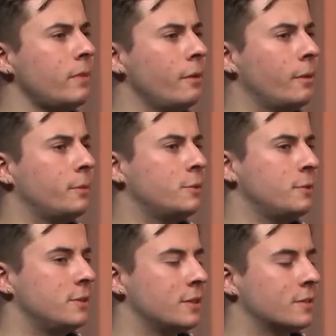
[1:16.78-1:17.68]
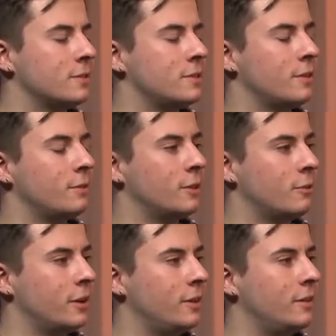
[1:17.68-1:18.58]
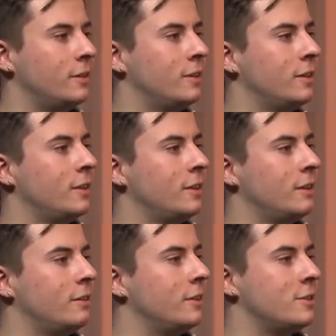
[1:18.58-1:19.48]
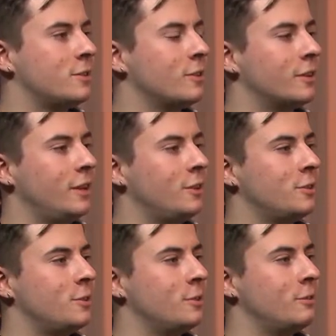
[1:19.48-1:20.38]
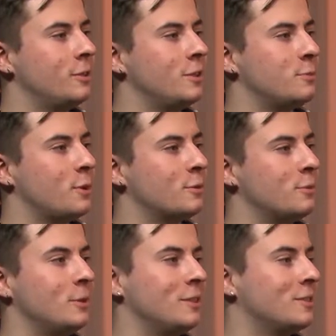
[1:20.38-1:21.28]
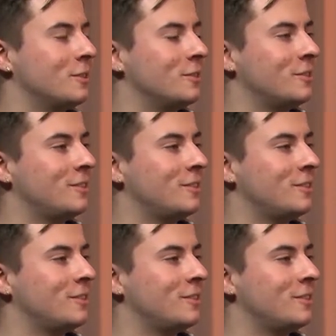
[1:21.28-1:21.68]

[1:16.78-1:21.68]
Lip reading: right between 6th and 7th grade, and really just took an ear to it. It really spoke to me. So.